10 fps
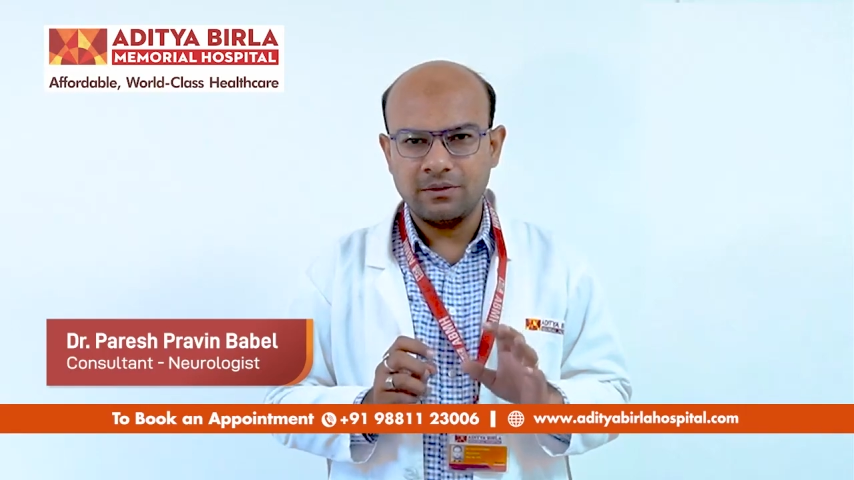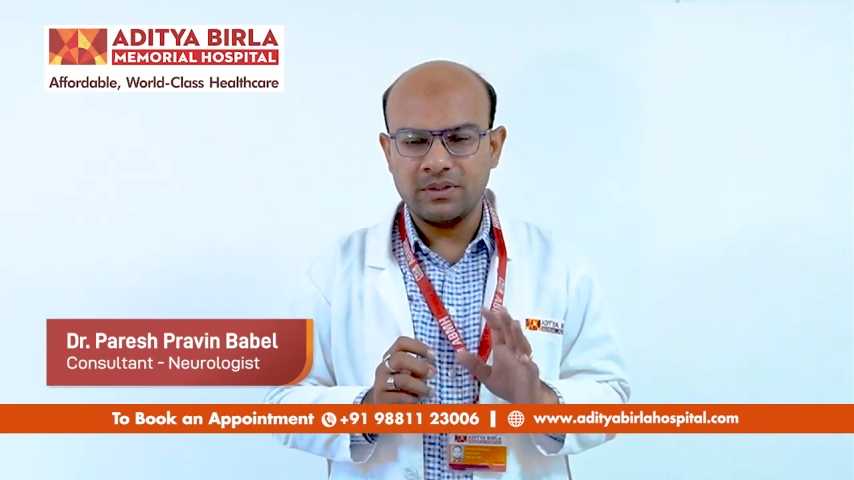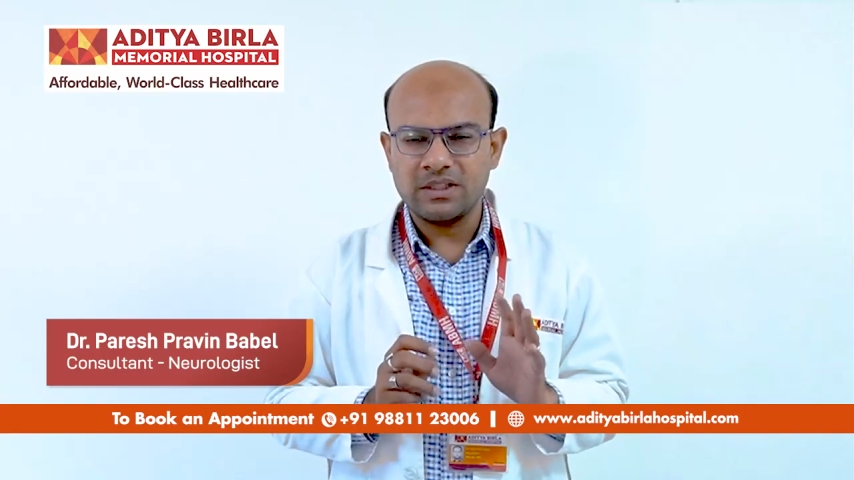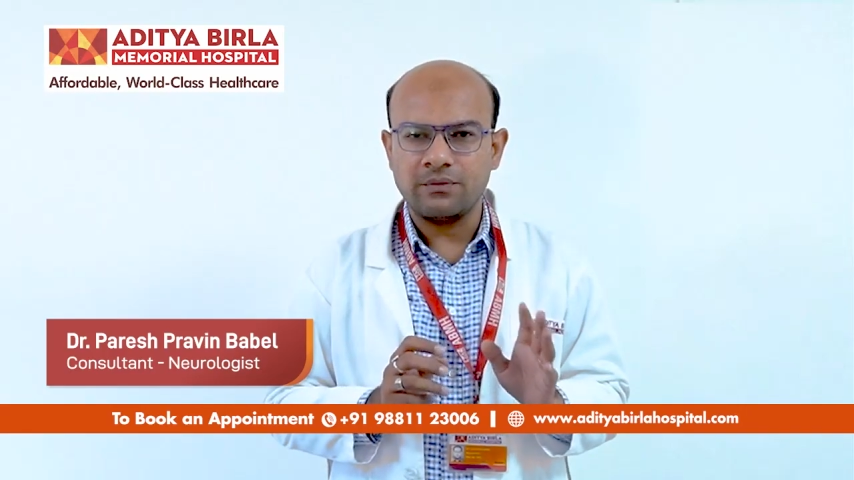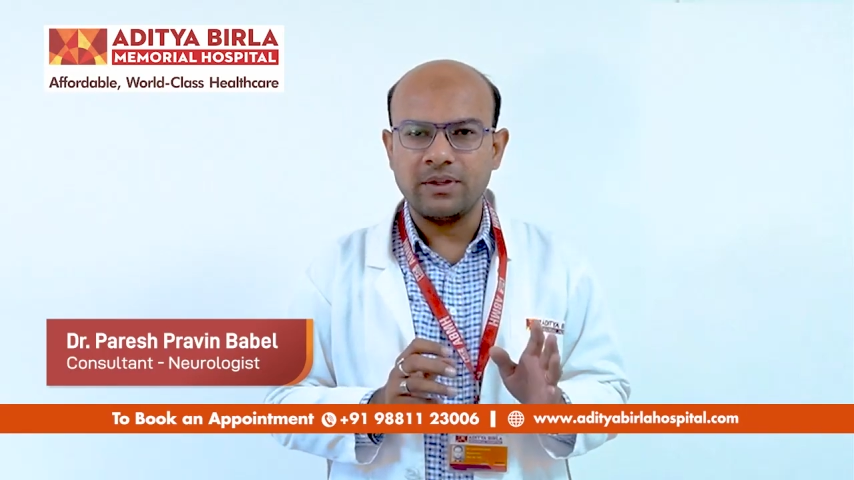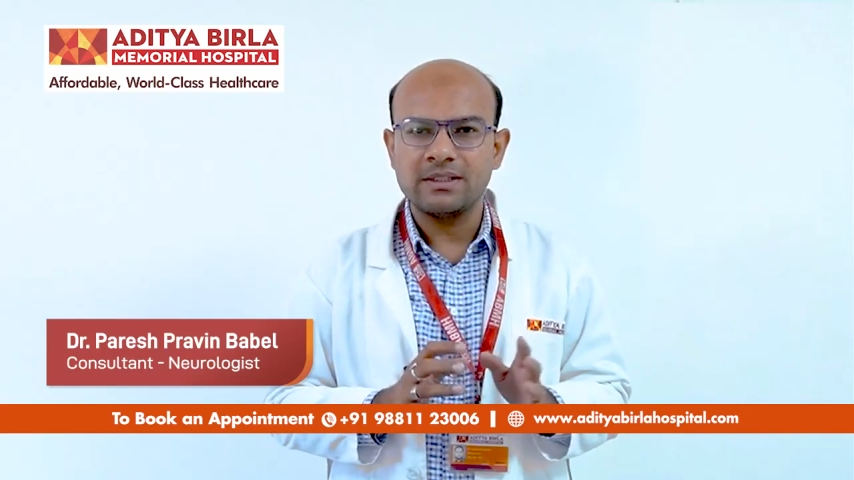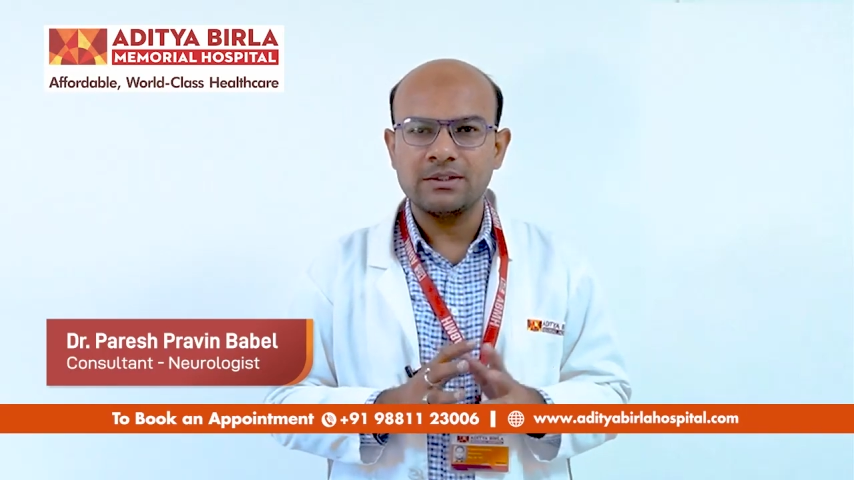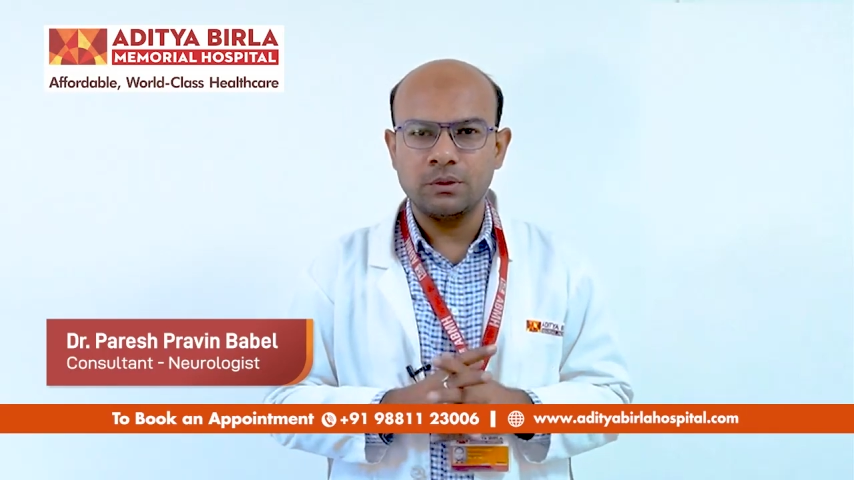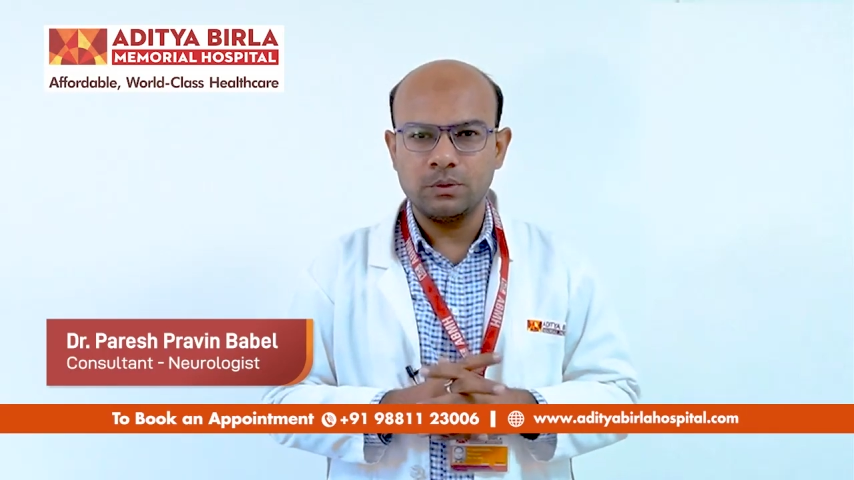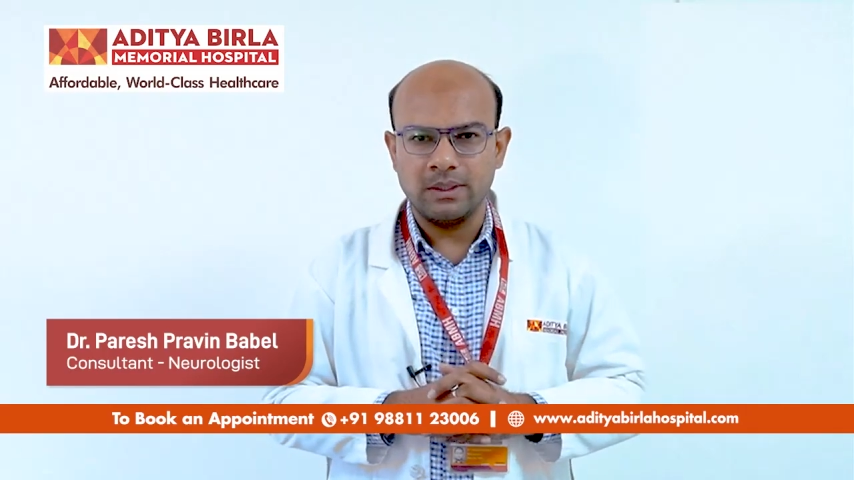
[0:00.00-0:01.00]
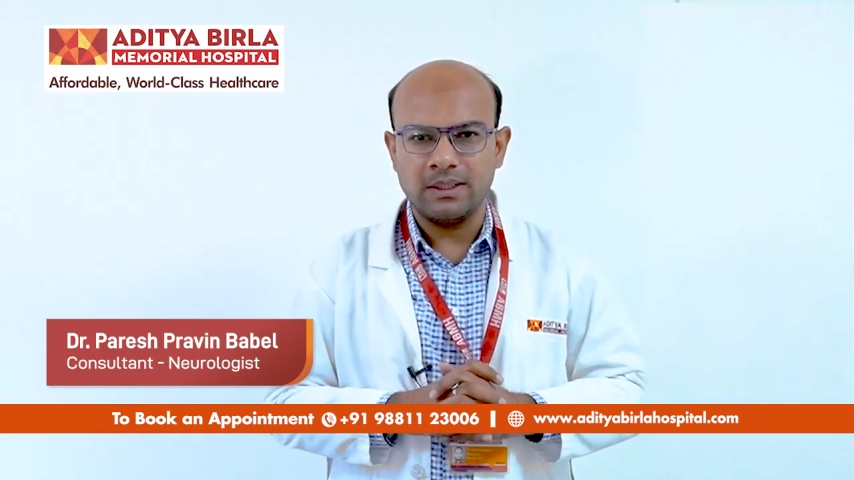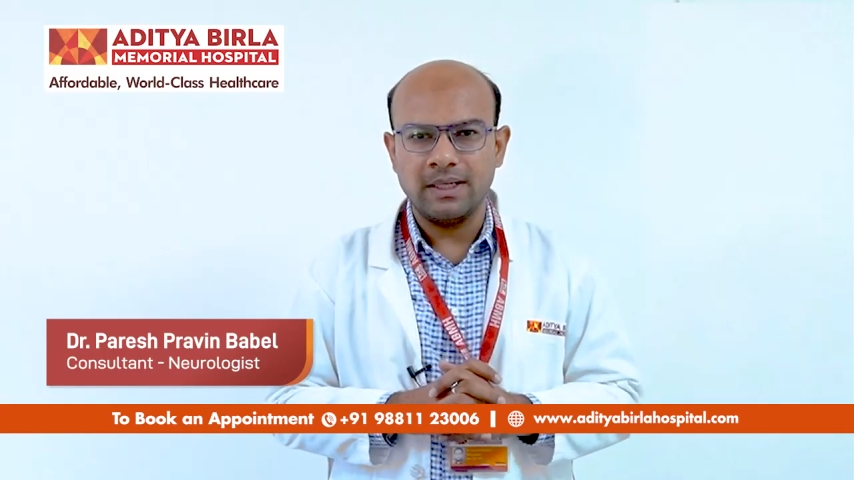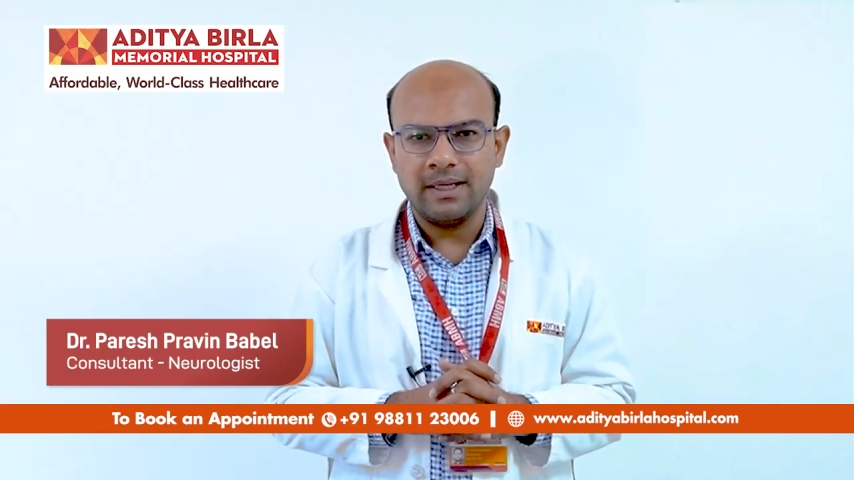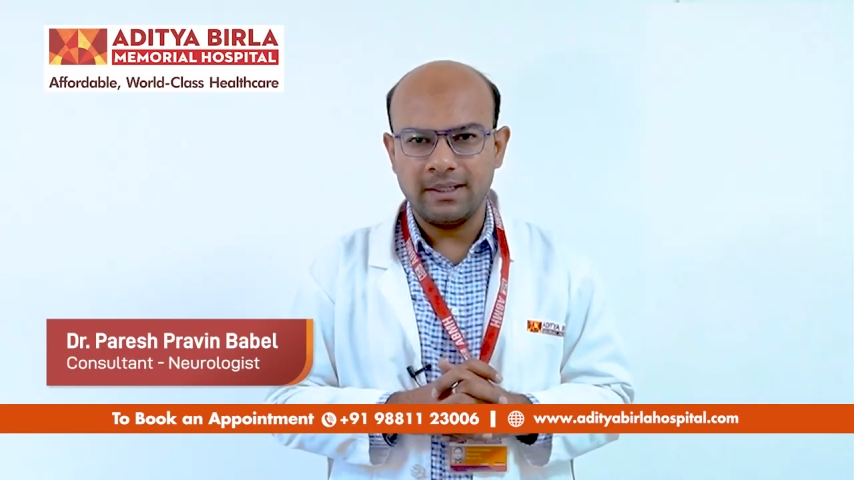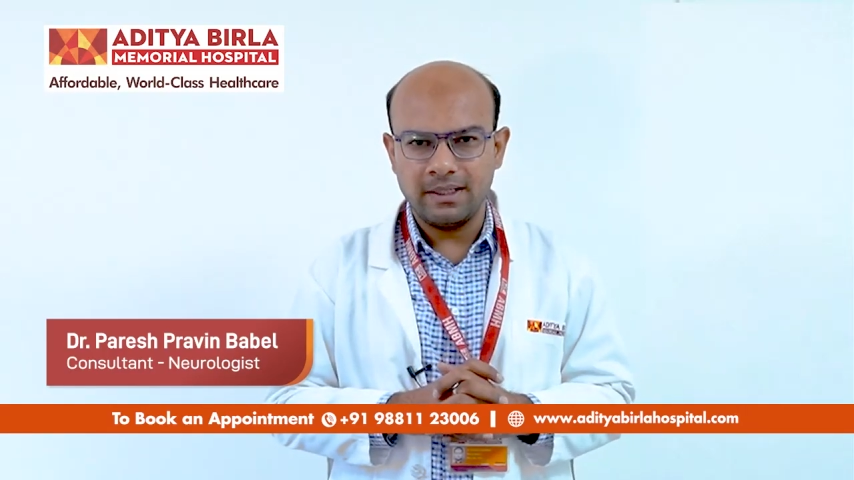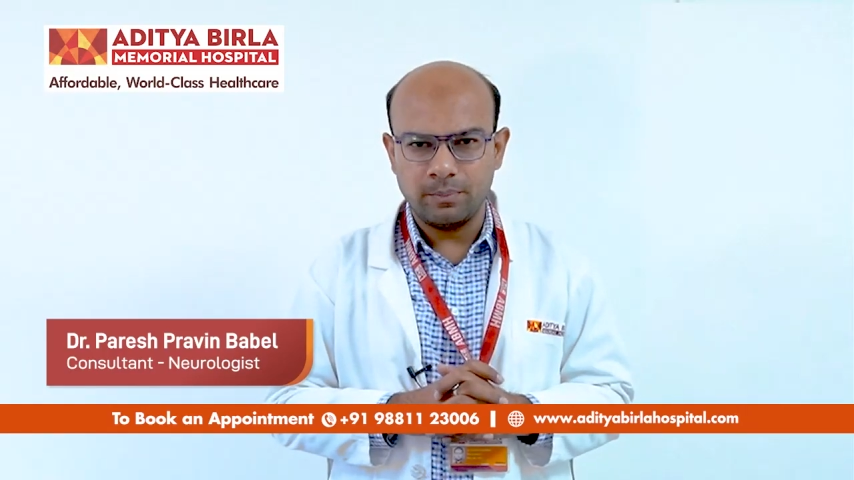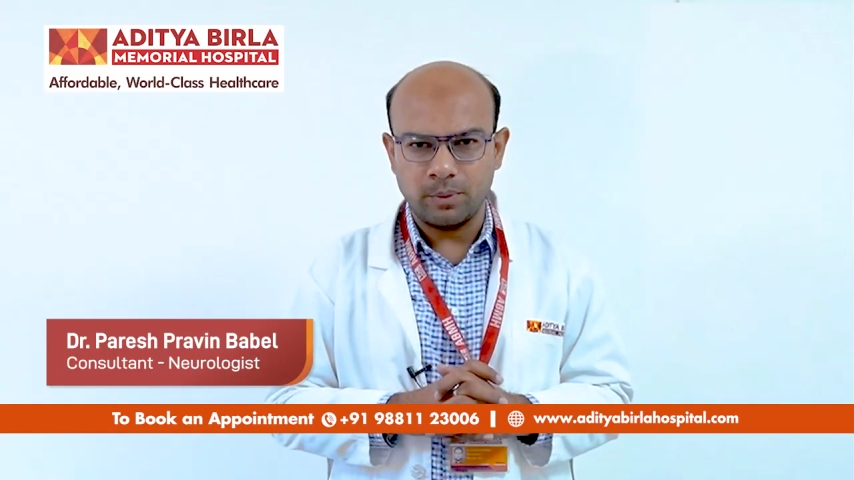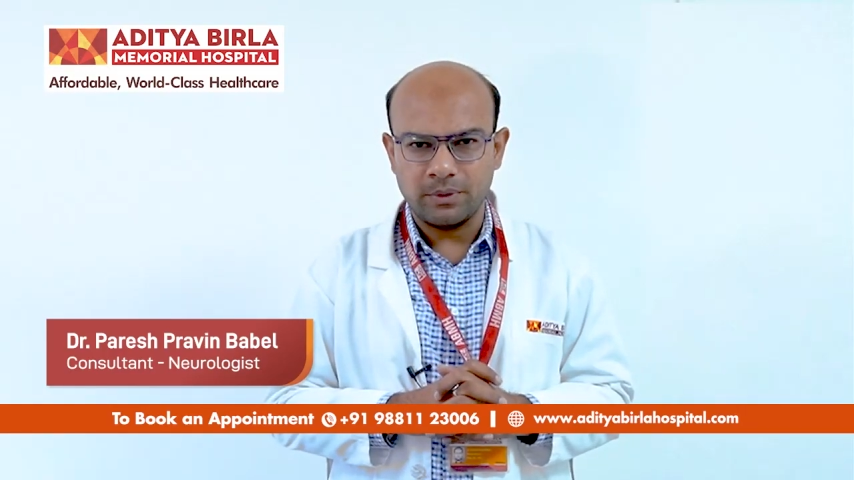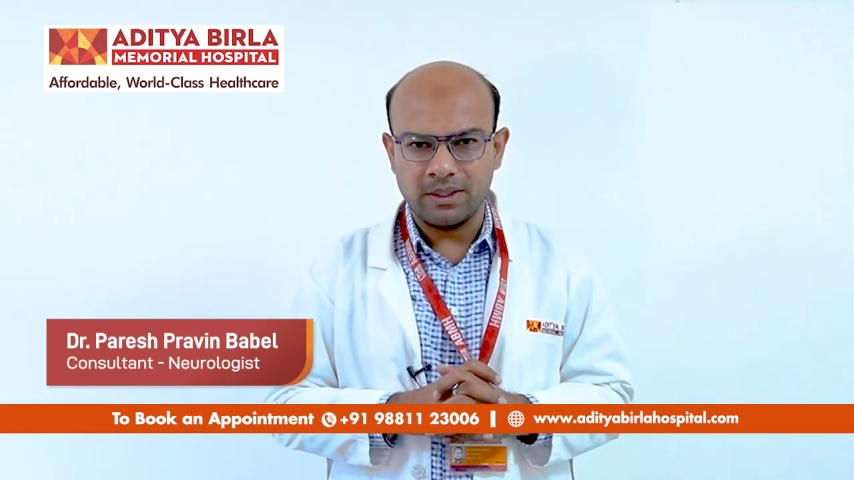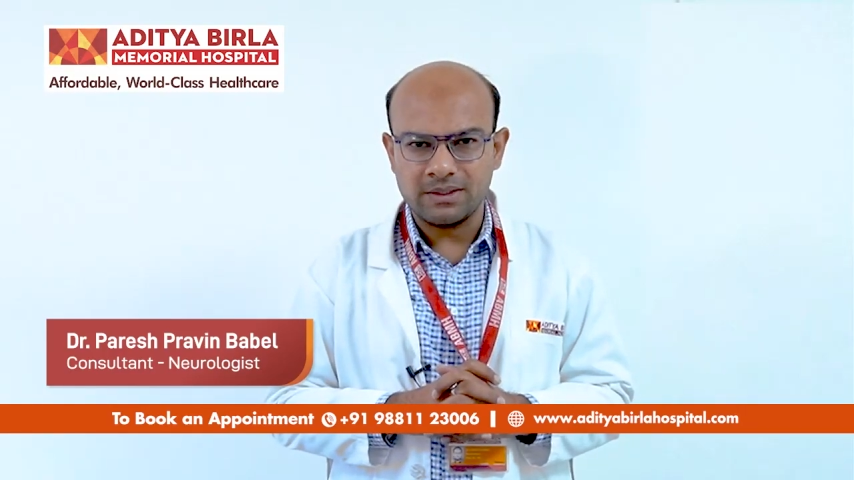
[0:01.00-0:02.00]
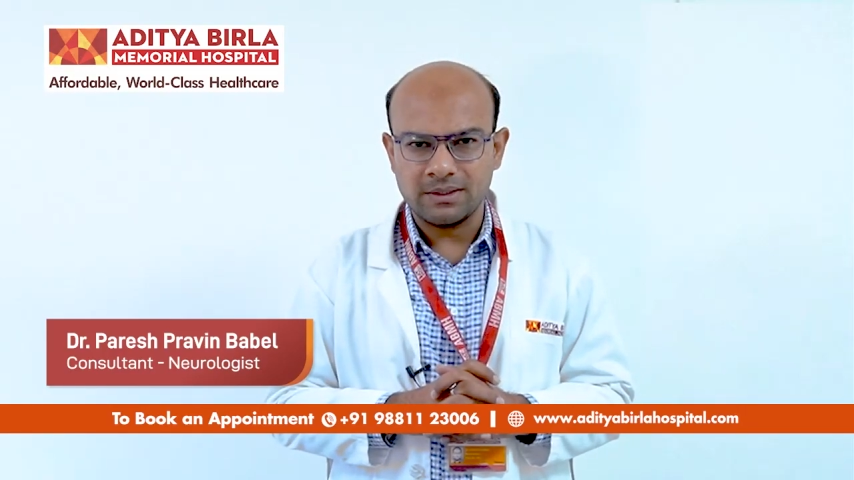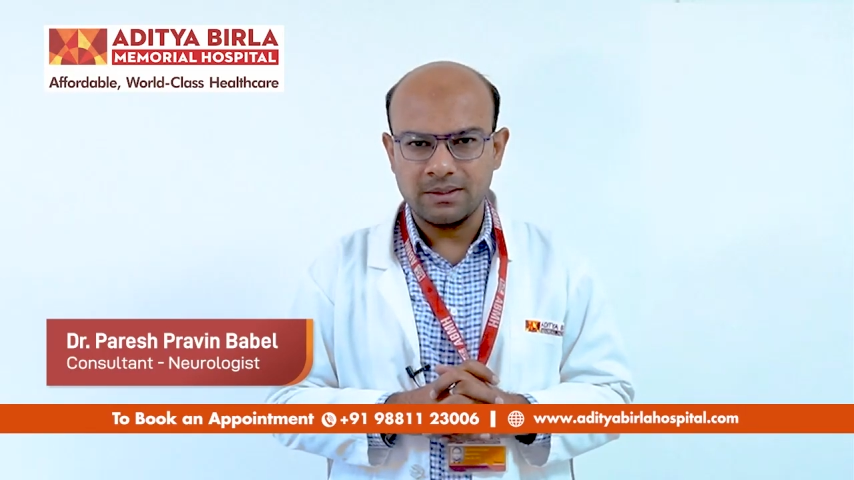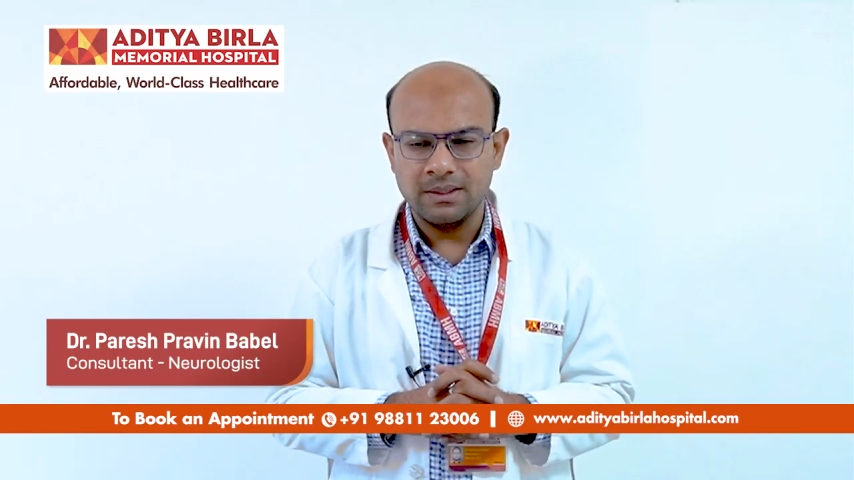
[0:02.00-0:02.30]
which affects usually the elderly population,